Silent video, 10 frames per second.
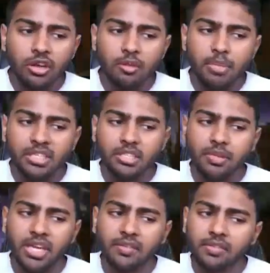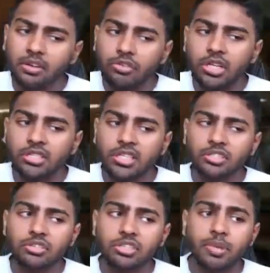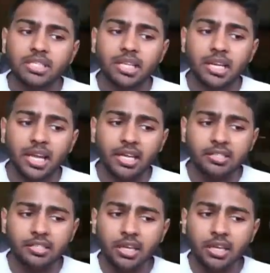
mix up that even the Koreans need to just basically guess.